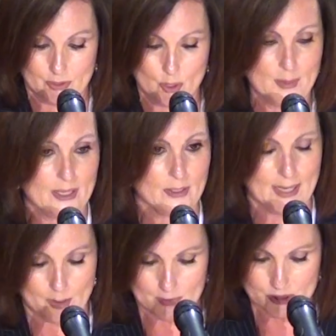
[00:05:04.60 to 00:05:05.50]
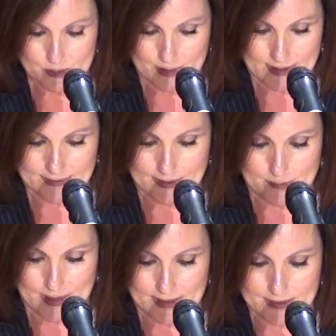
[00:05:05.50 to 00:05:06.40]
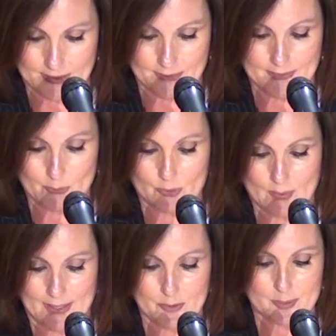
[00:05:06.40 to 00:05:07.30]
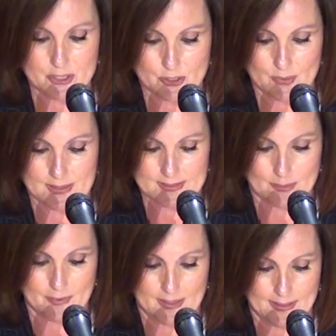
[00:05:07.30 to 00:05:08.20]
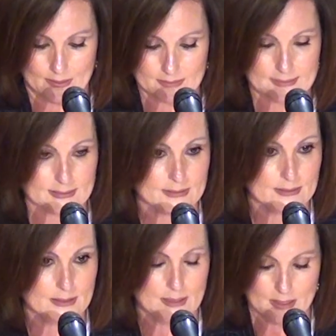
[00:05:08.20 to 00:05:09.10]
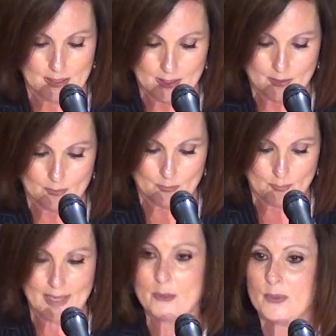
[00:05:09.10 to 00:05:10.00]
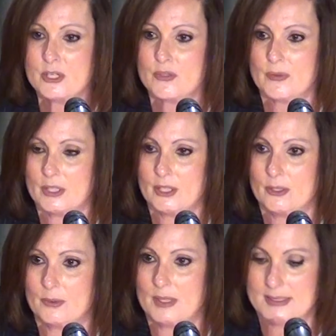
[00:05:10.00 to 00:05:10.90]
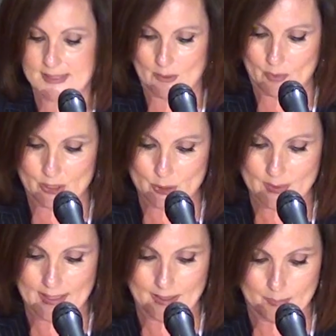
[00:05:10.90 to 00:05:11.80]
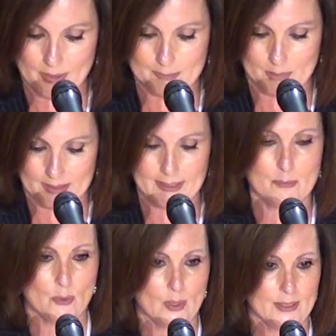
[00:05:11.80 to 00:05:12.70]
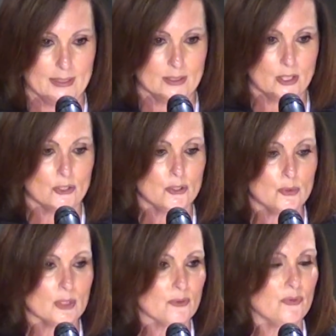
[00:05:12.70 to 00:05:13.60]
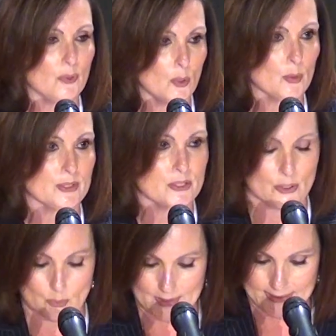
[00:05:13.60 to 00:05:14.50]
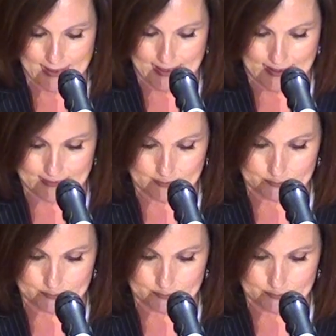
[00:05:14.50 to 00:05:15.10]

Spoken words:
No matter how much money they make, they would rather be doing something else. My wish for you is that when you get up on Monday morning, you look forward to the week ahead.